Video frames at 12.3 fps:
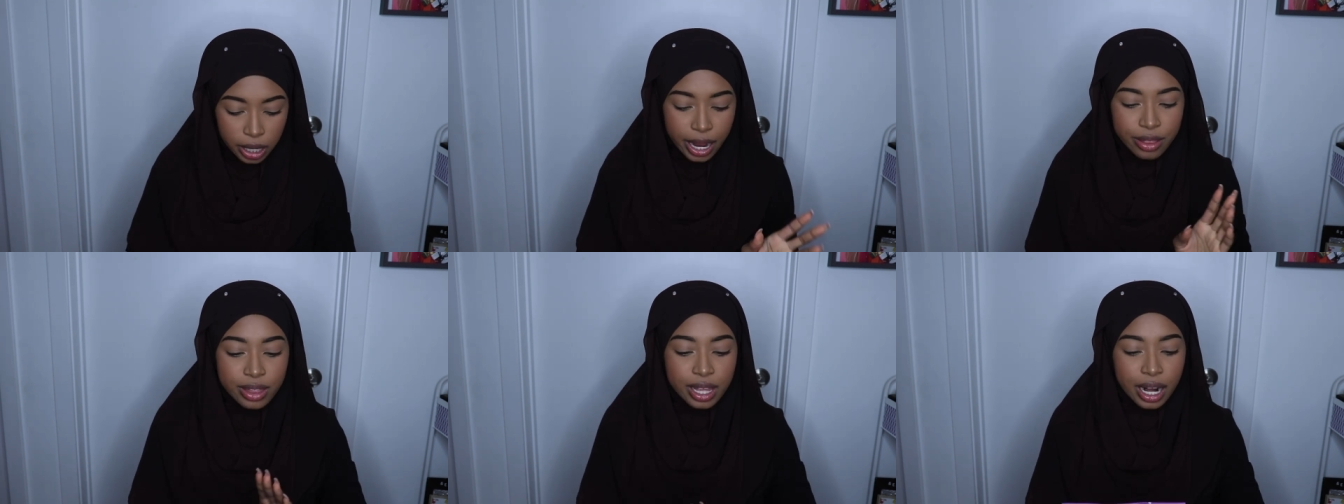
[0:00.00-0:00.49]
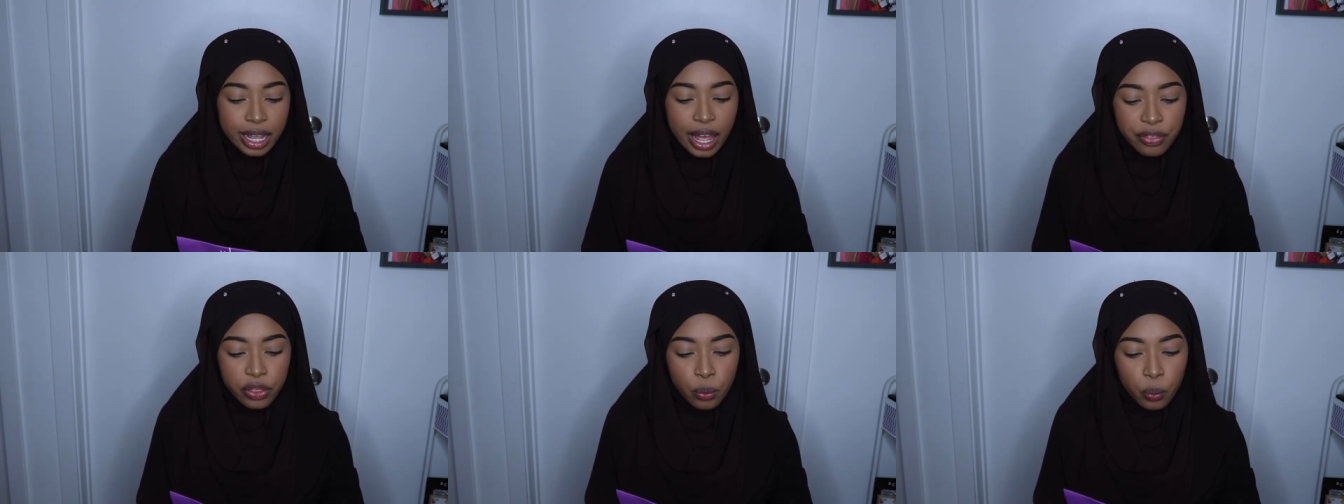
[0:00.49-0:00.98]
and then I
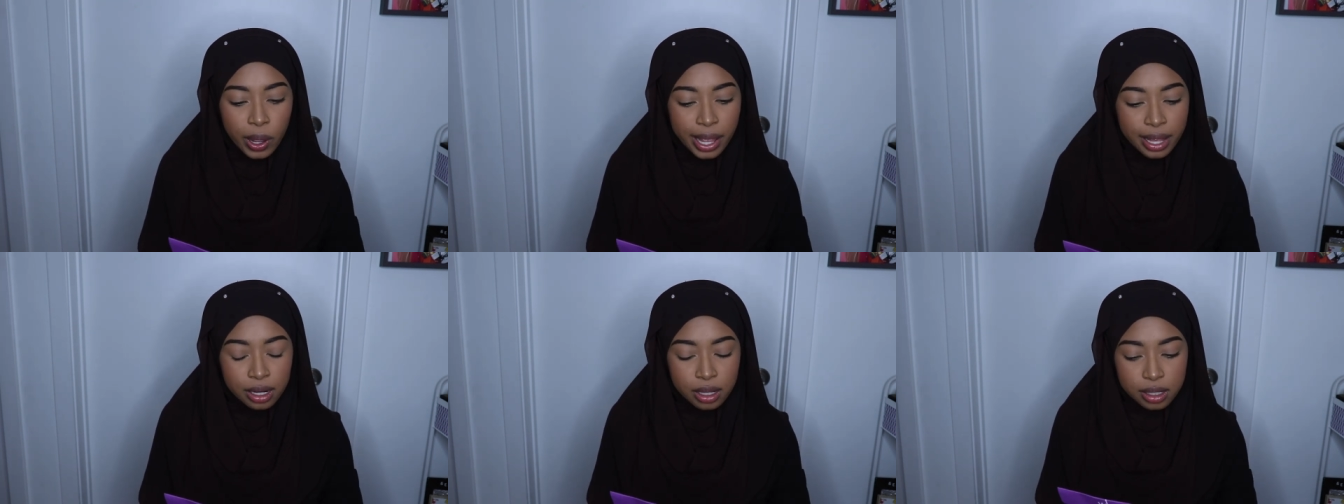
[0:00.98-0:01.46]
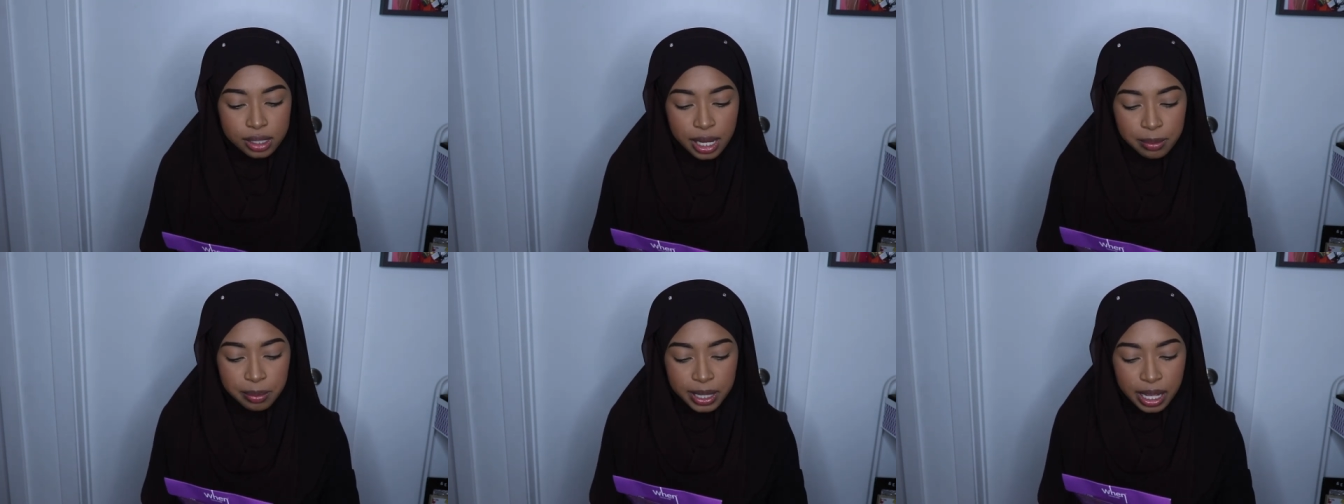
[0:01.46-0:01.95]
got the WIN
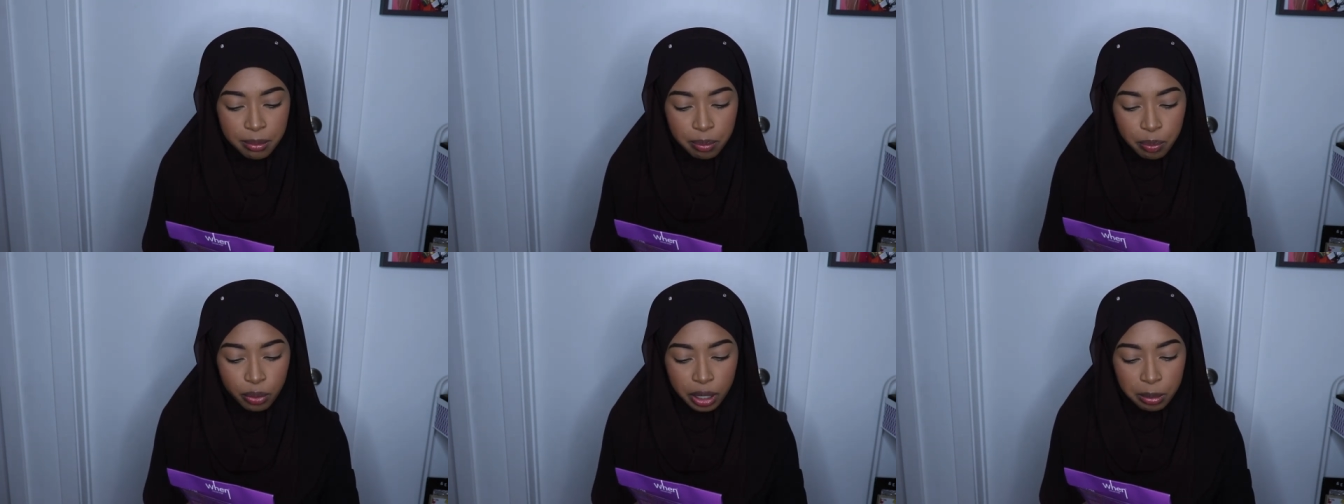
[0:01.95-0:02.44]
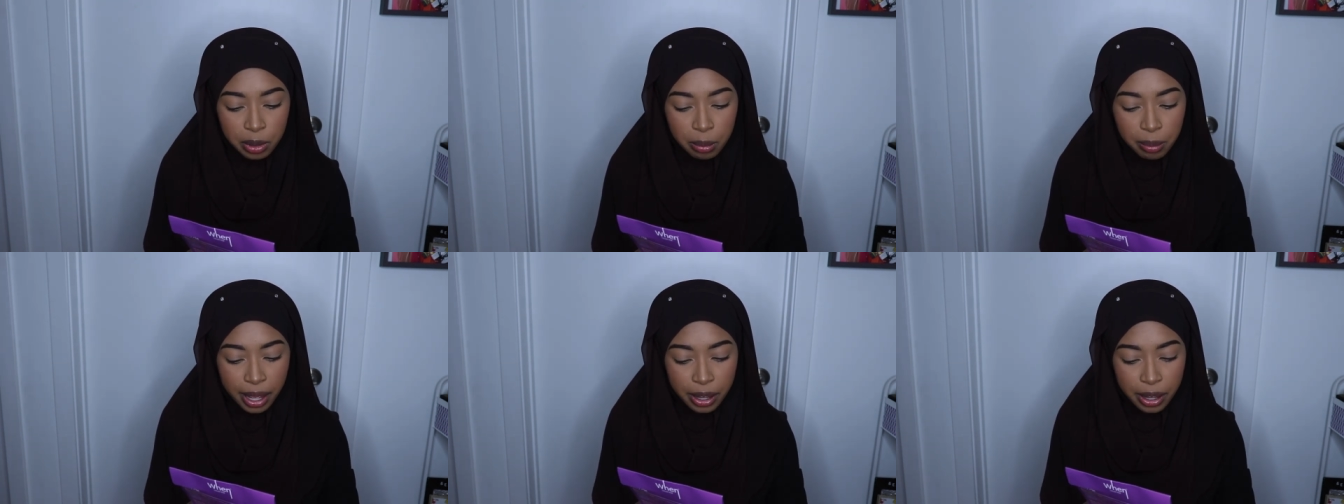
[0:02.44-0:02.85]
10 p.m. Premium